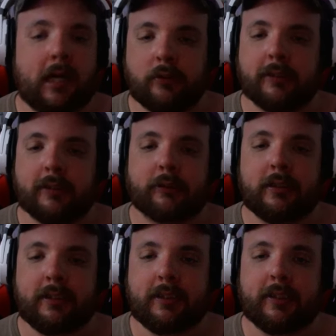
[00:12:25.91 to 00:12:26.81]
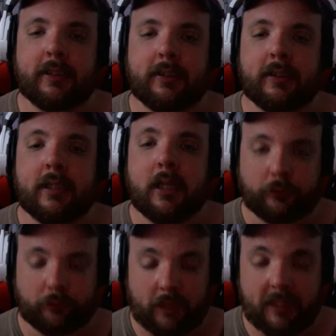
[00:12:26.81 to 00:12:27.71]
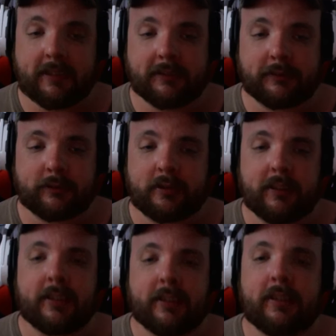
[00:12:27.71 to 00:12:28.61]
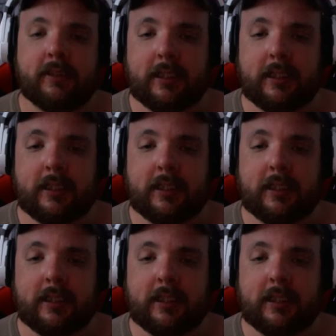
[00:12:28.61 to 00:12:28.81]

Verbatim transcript: I'll answer anything or try to answer anything